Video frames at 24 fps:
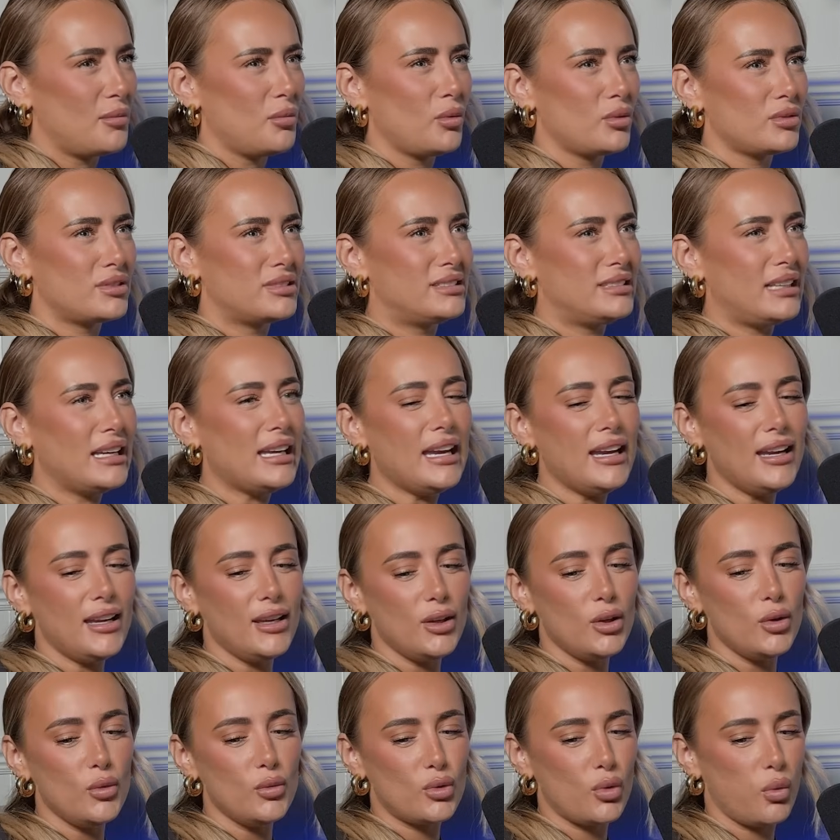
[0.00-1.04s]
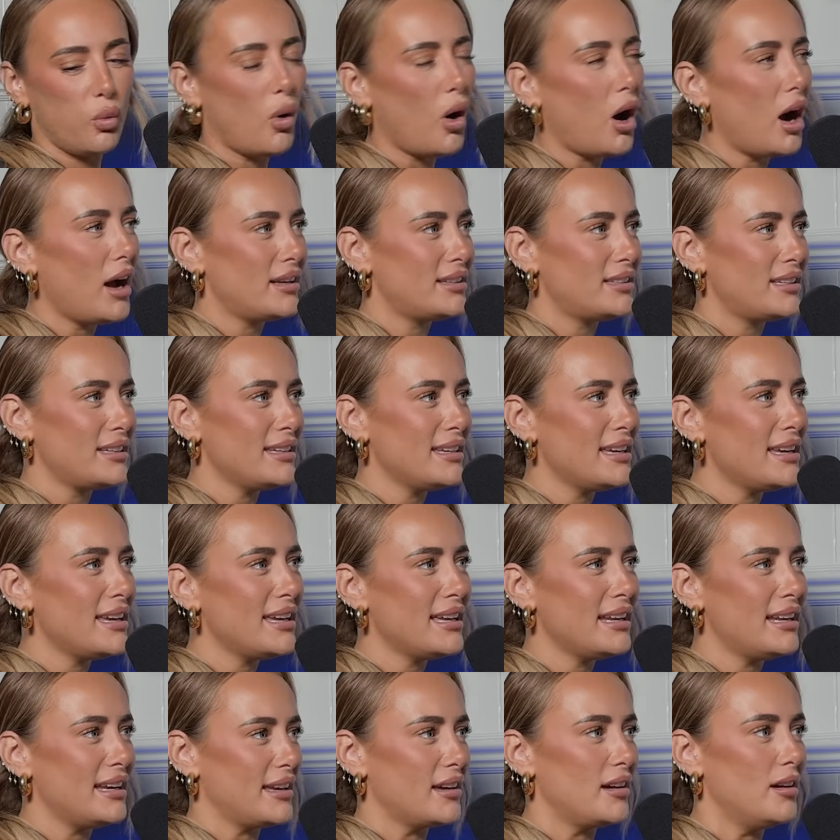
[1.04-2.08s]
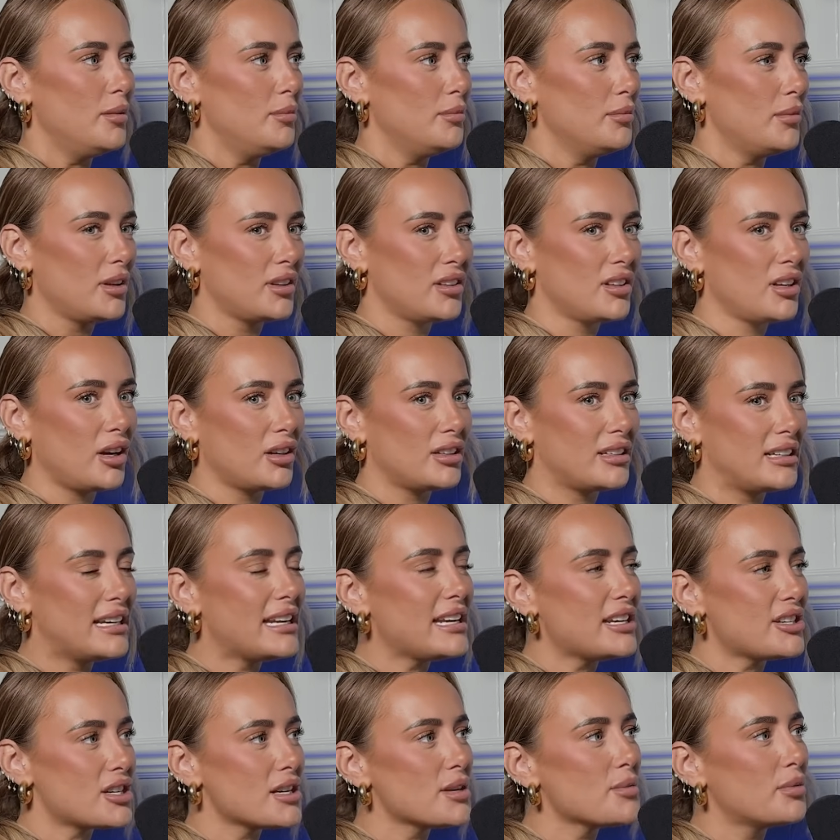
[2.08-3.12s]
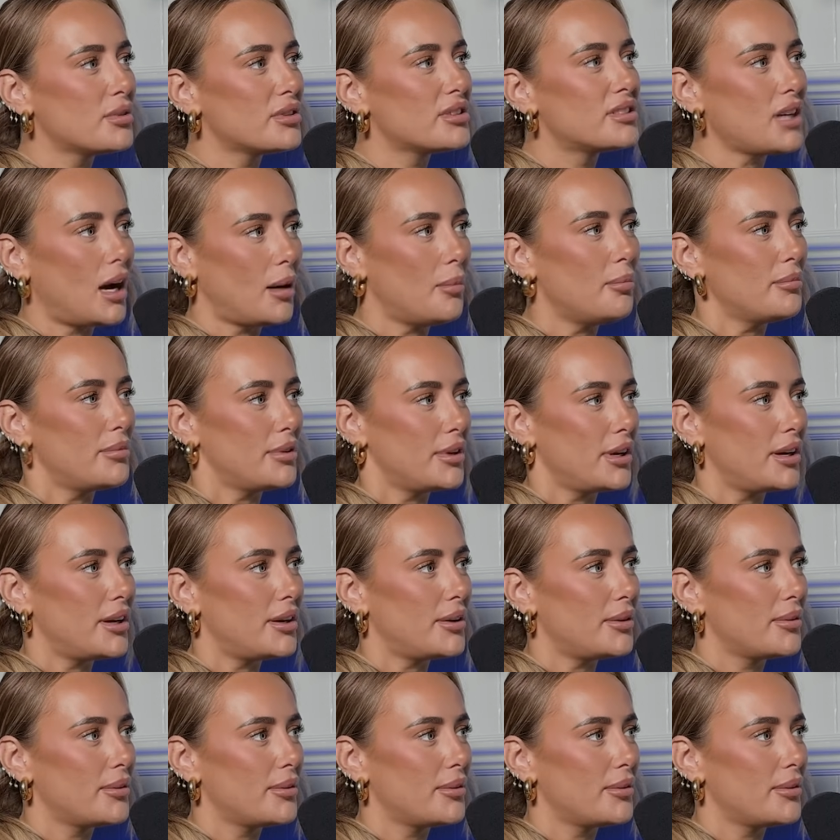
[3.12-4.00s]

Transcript: I'm not seeing you twice a year, Liam. I literally would dump you.